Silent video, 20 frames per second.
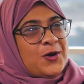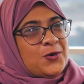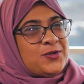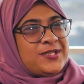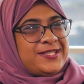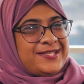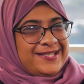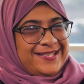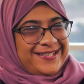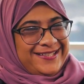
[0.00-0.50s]

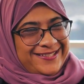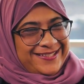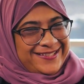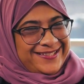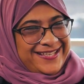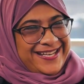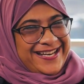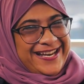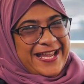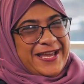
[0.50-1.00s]
Kousar
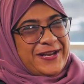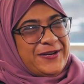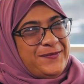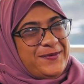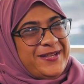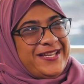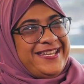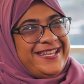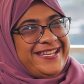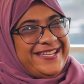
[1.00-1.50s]
in
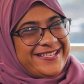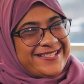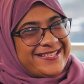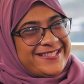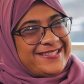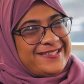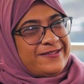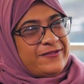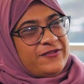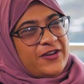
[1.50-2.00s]
Arabic
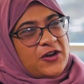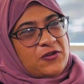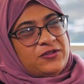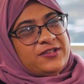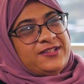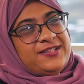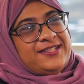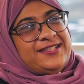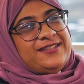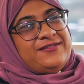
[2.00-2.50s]
is
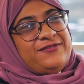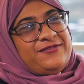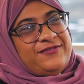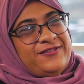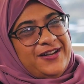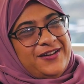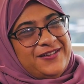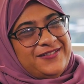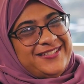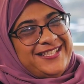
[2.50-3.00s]
fountain
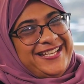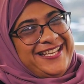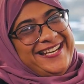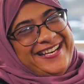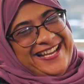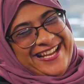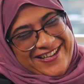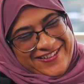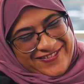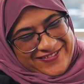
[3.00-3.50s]
found
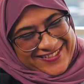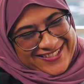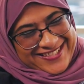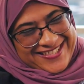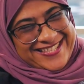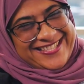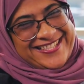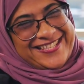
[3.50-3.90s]
in heaven.